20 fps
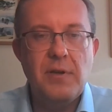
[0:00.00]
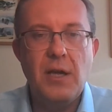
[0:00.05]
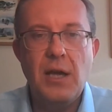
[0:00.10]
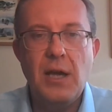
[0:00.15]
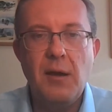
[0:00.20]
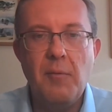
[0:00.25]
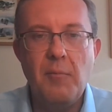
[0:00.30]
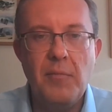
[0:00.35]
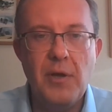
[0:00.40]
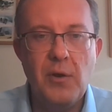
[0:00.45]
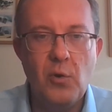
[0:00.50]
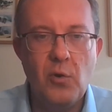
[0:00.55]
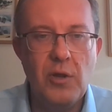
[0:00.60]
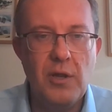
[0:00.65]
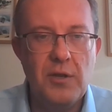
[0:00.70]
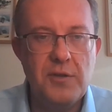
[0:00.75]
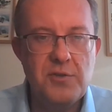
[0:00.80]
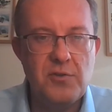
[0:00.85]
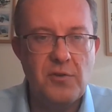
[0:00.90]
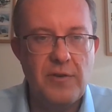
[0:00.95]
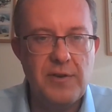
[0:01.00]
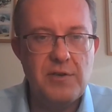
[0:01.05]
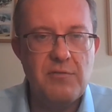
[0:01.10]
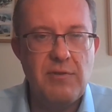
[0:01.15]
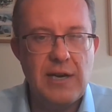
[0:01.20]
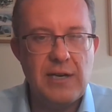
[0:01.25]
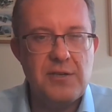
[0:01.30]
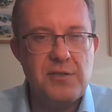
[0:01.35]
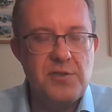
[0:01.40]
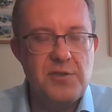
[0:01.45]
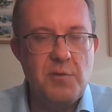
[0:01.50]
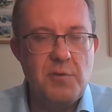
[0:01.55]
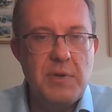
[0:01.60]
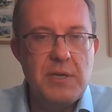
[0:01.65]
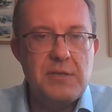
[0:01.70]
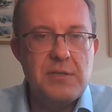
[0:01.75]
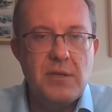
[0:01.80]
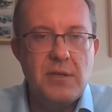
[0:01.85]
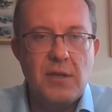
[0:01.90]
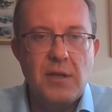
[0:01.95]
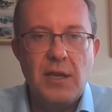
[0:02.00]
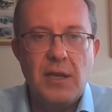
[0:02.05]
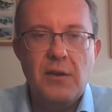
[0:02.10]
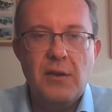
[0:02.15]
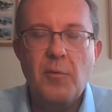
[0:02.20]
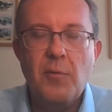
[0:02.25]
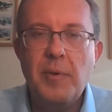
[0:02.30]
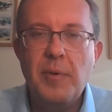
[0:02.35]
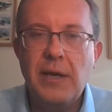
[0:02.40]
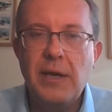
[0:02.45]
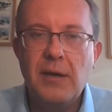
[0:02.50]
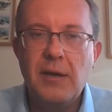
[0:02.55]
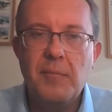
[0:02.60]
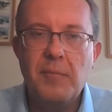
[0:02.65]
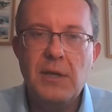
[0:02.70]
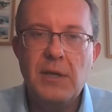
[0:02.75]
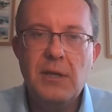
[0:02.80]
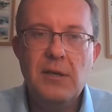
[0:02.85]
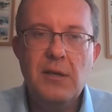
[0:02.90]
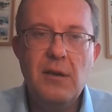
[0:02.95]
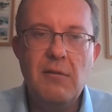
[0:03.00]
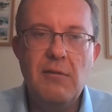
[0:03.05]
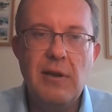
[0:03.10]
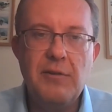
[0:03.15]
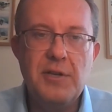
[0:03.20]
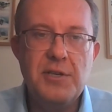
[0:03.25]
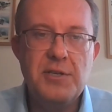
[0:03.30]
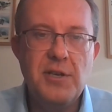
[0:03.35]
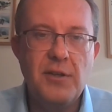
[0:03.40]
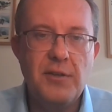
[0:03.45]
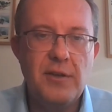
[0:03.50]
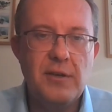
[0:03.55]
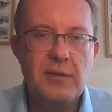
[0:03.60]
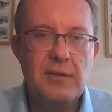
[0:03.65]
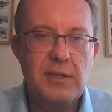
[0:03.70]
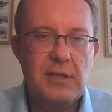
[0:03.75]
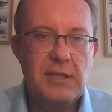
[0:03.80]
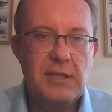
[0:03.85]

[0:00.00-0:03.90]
and all those sort of interactions you miss in the thing around each other.